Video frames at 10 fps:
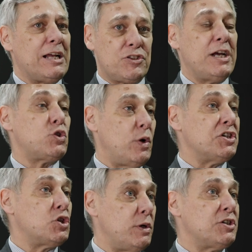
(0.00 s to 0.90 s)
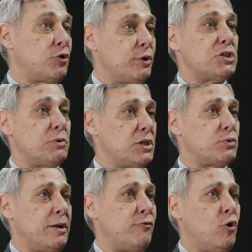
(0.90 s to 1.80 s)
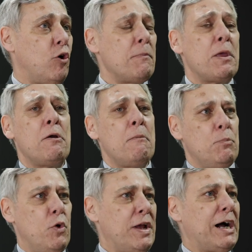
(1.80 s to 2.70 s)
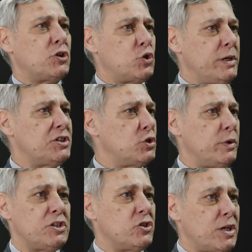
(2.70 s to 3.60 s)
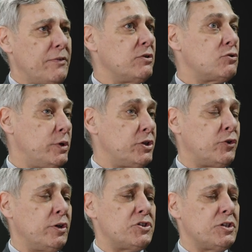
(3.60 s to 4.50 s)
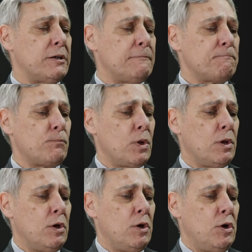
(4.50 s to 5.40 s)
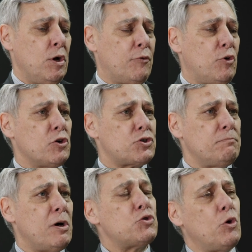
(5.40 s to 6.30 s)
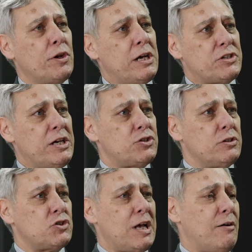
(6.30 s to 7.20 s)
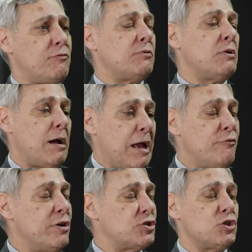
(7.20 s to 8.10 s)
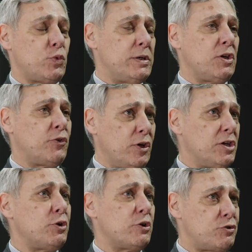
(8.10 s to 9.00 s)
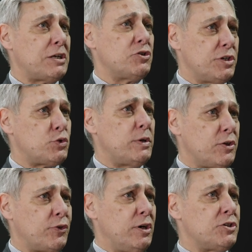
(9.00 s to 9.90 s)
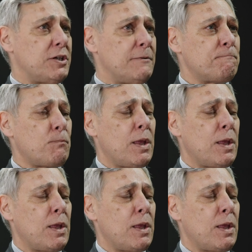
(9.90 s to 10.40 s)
let's say, 2023, 2024, moving out to 2027, 2030. Of course, most organizations have a Vision 2030 or a Strategy 2030.